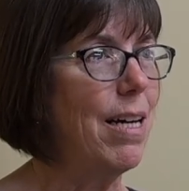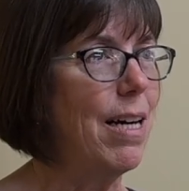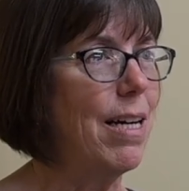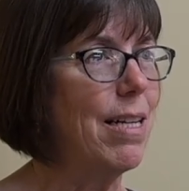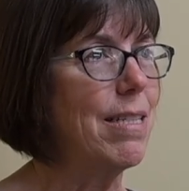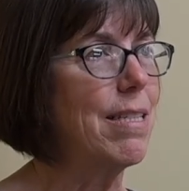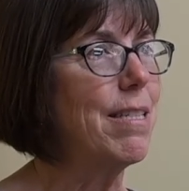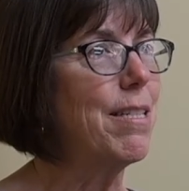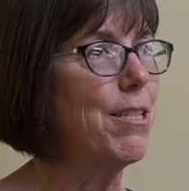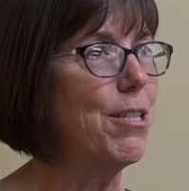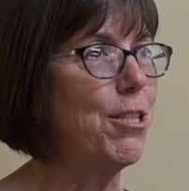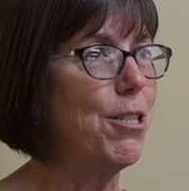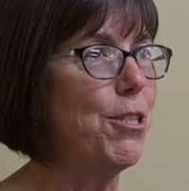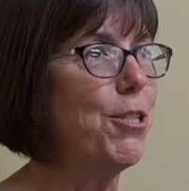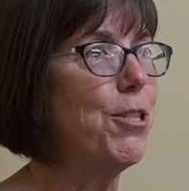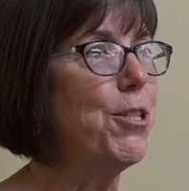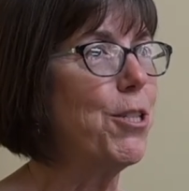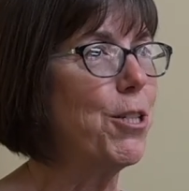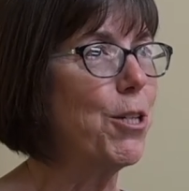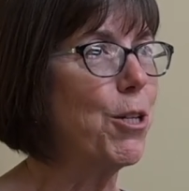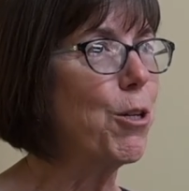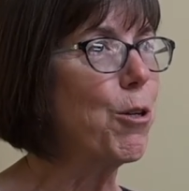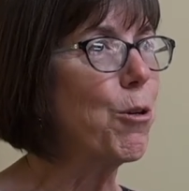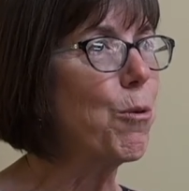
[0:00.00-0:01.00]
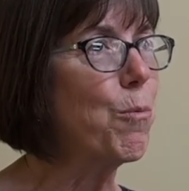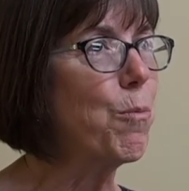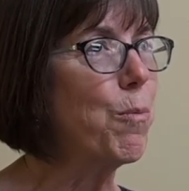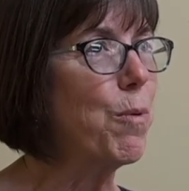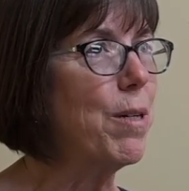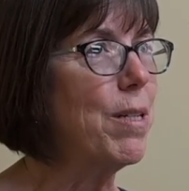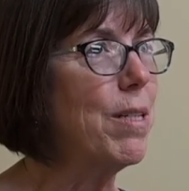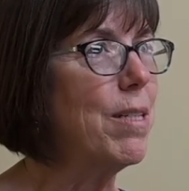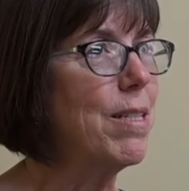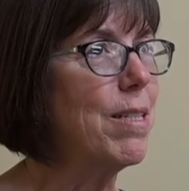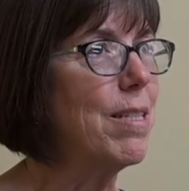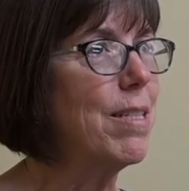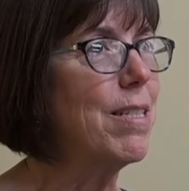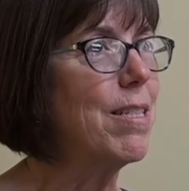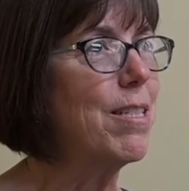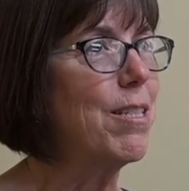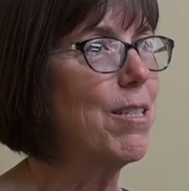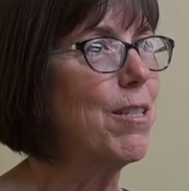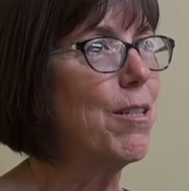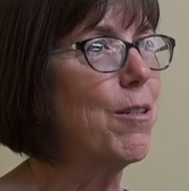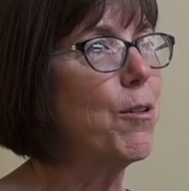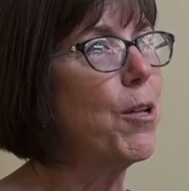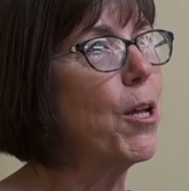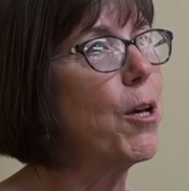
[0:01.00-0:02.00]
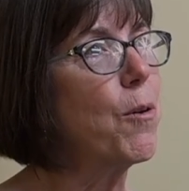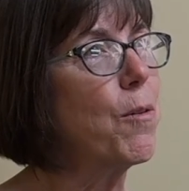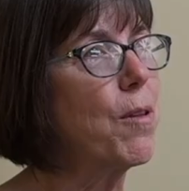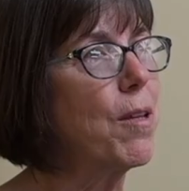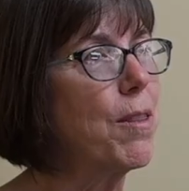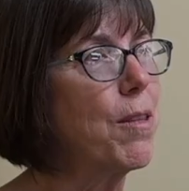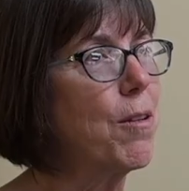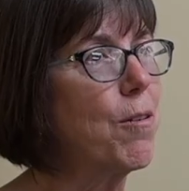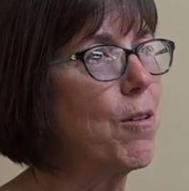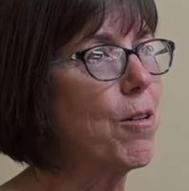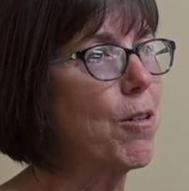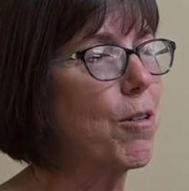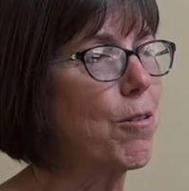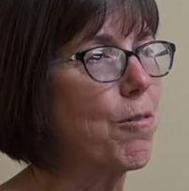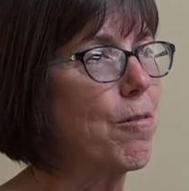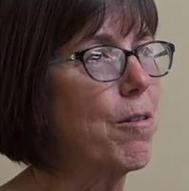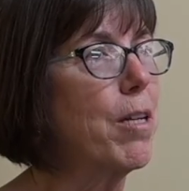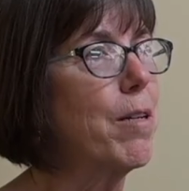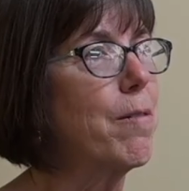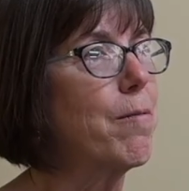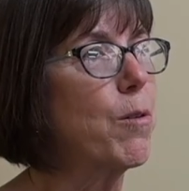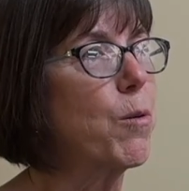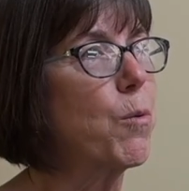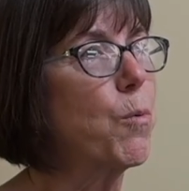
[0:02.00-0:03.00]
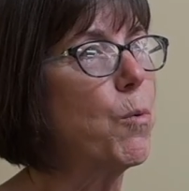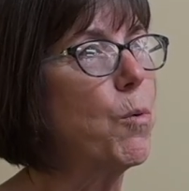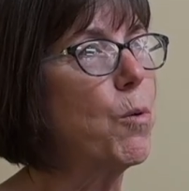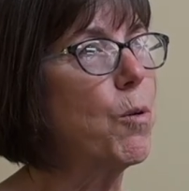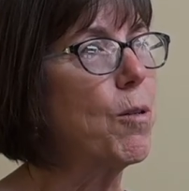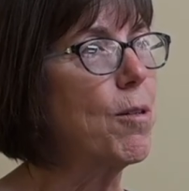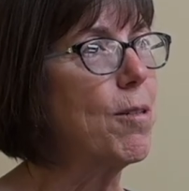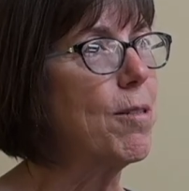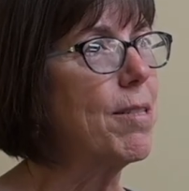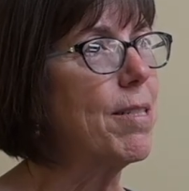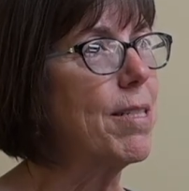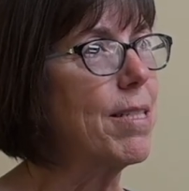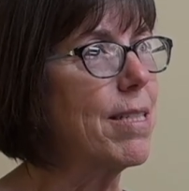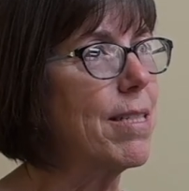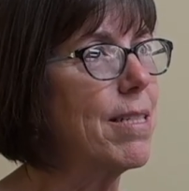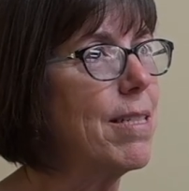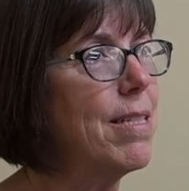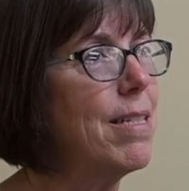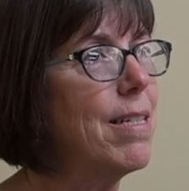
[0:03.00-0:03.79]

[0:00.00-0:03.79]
us to do, but to know that there are great rewards